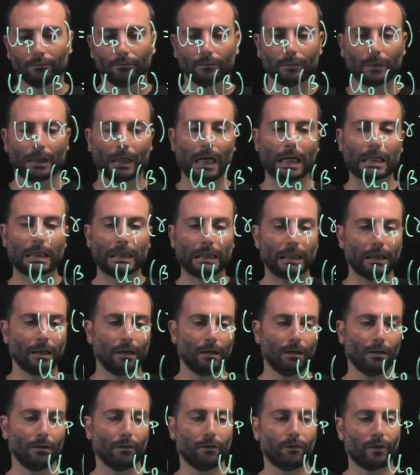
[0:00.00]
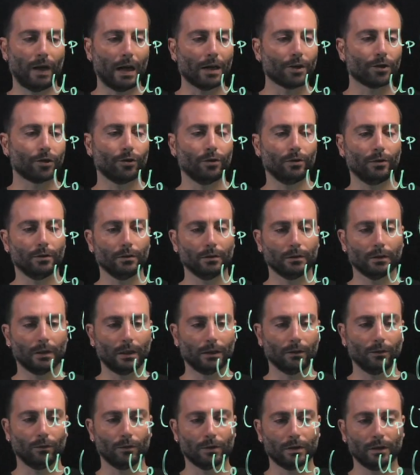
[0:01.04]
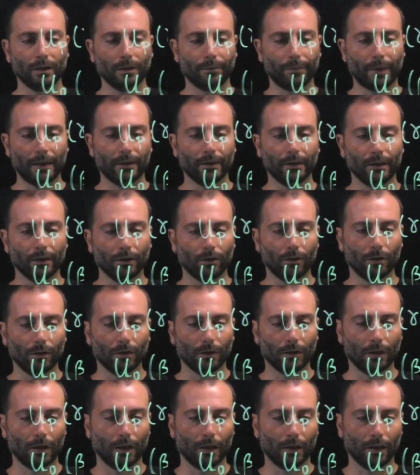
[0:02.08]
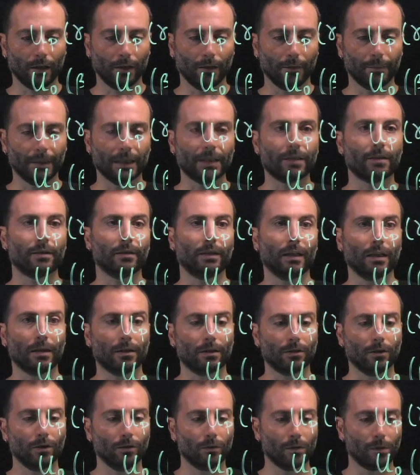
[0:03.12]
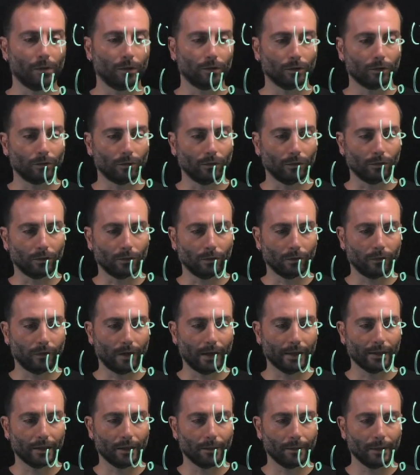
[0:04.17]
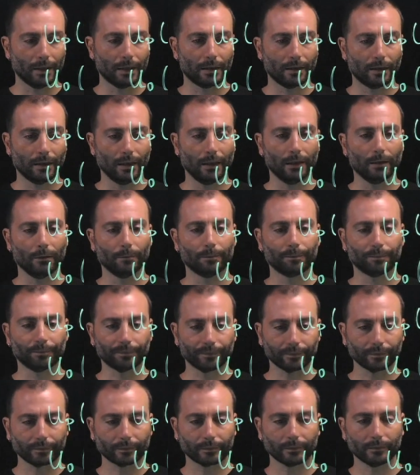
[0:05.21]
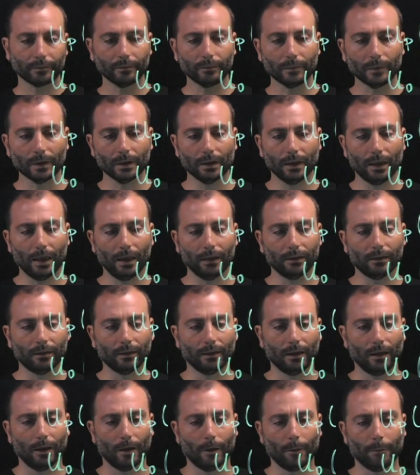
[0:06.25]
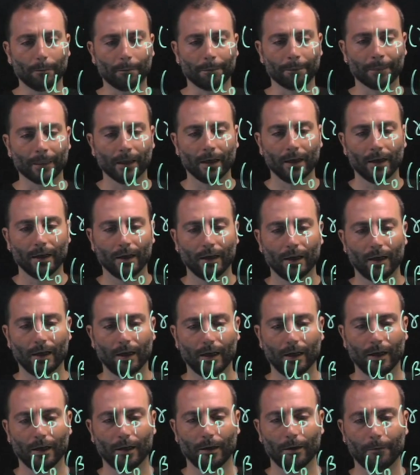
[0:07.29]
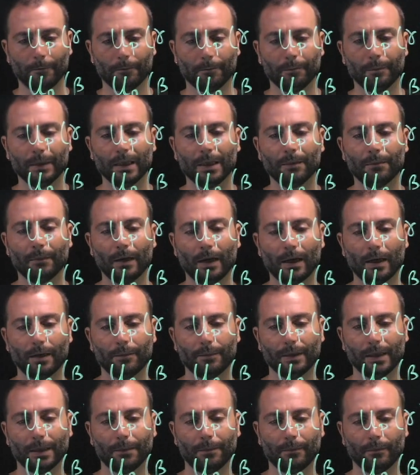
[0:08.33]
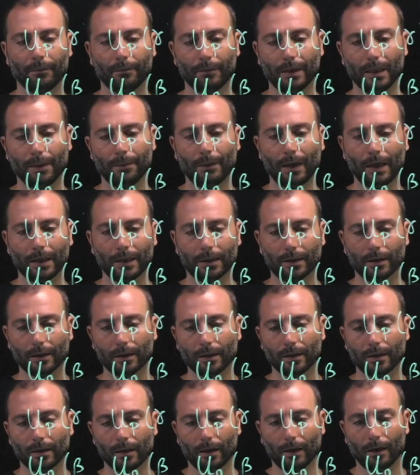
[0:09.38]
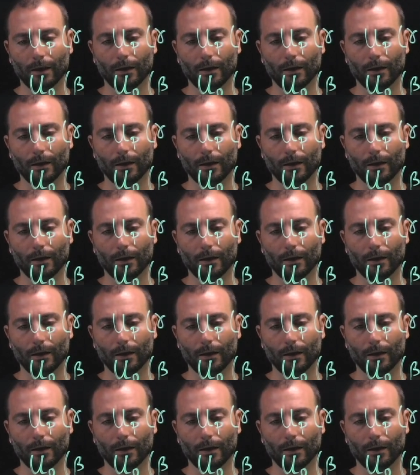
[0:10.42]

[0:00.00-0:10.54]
classical function that was depending on bit strings. No, we wanted to find a bit string that minimizes